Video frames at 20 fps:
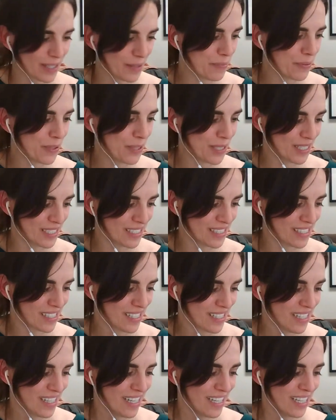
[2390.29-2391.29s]
put
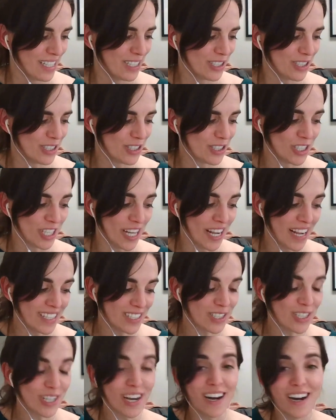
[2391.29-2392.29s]
Jay
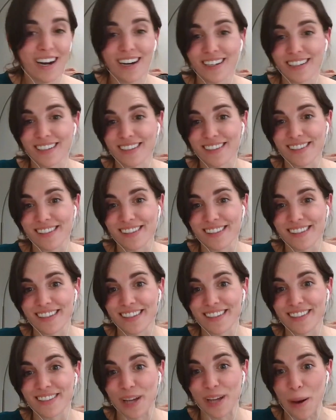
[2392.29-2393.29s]
Chong's
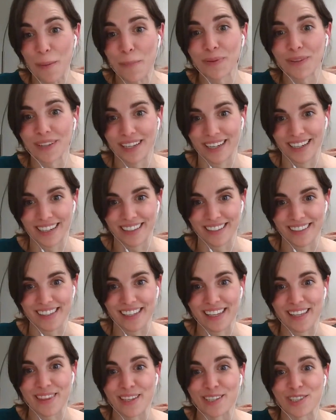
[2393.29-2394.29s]
dumplings
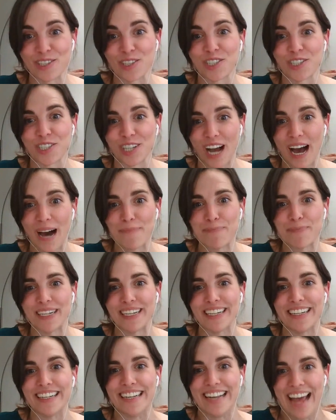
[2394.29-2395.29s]
in the shop
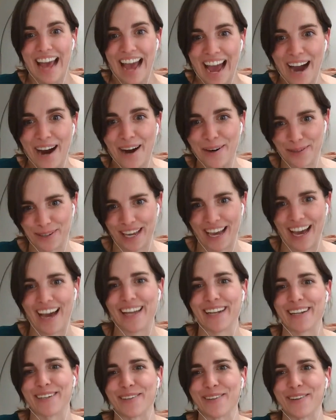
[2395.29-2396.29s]
now
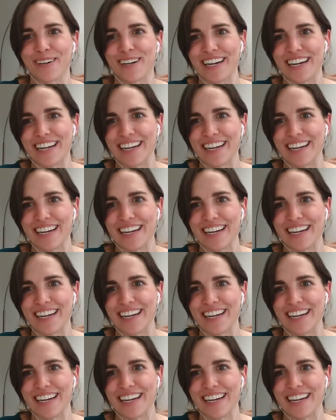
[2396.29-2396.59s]
category.